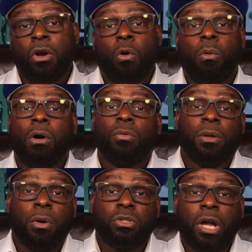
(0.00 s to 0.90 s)
Well, the
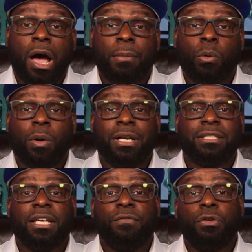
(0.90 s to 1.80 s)
most common one
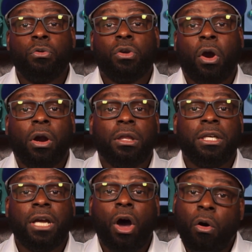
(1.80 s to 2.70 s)
is if you
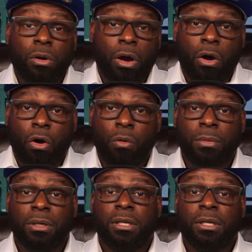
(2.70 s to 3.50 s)
currently own a home